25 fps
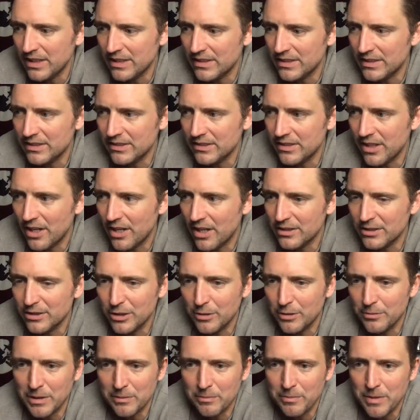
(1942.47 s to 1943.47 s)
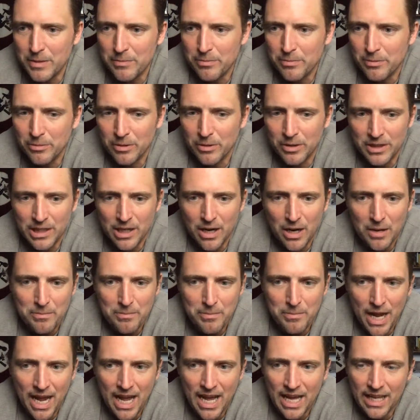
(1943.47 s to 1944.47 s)
start assuming people really are
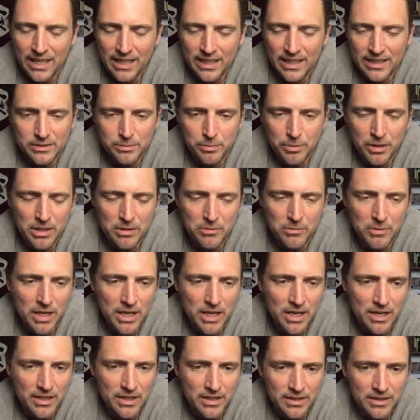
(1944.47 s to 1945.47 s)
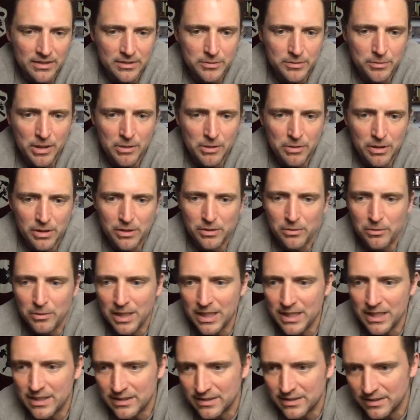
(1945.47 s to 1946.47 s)
bad. And it's pretty weird. It's pretty weird to
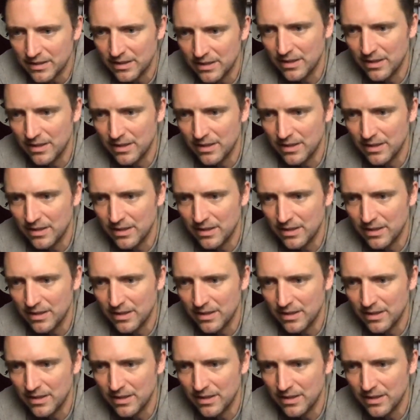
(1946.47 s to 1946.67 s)
witness.